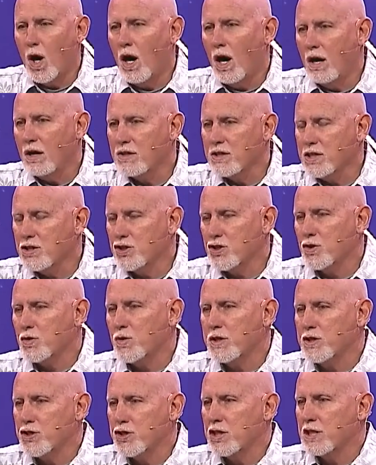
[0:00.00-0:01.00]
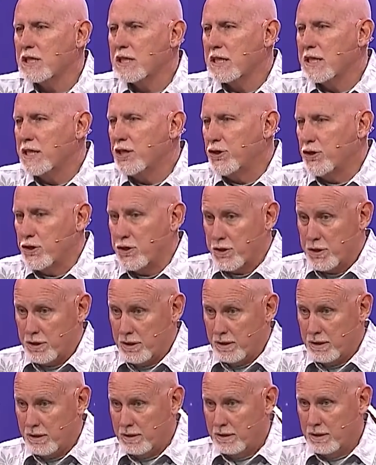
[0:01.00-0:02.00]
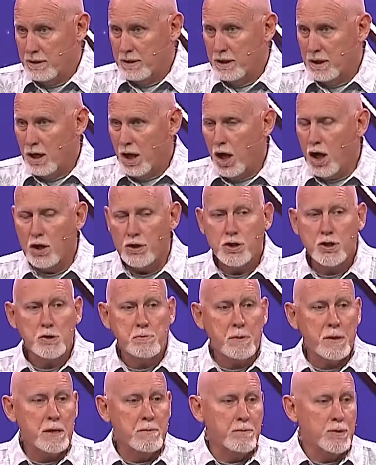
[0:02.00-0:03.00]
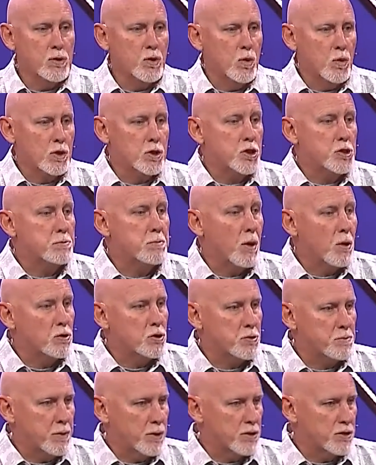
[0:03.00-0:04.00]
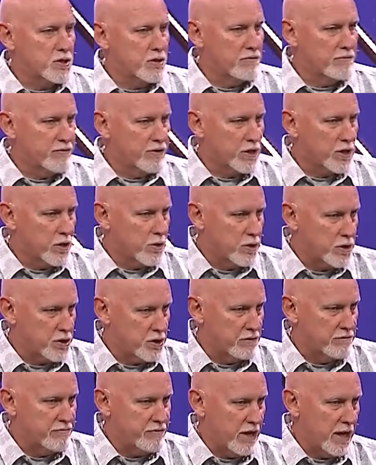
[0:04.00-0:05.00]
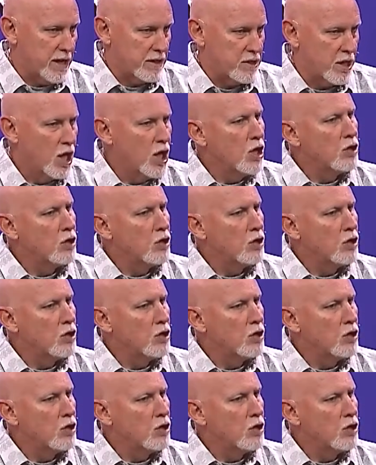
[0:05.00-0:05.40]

all of these Christian leaders, all these people who are spokesperson for the Christian faith.